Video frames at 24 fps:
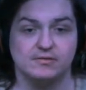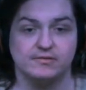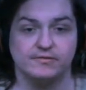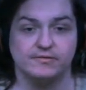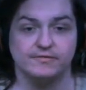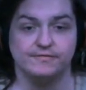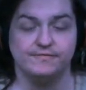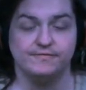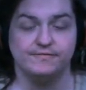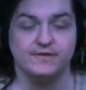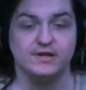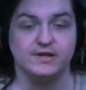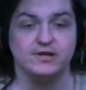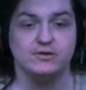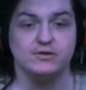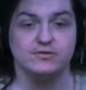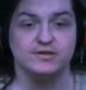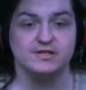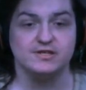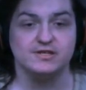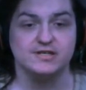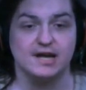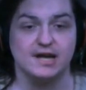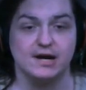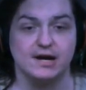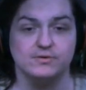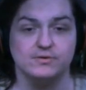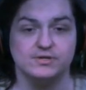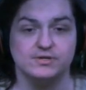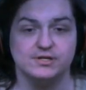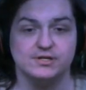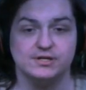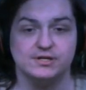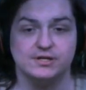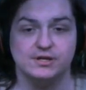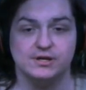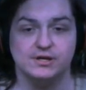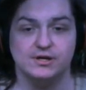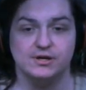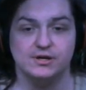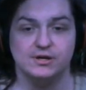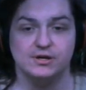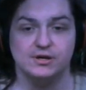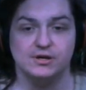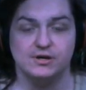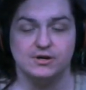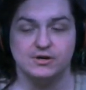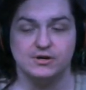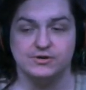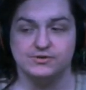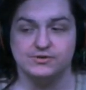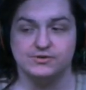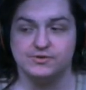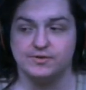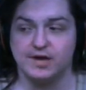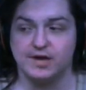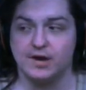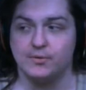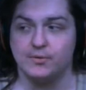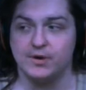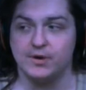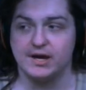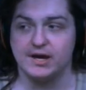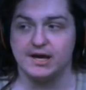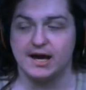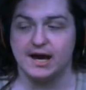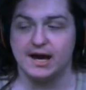figure this out, so that way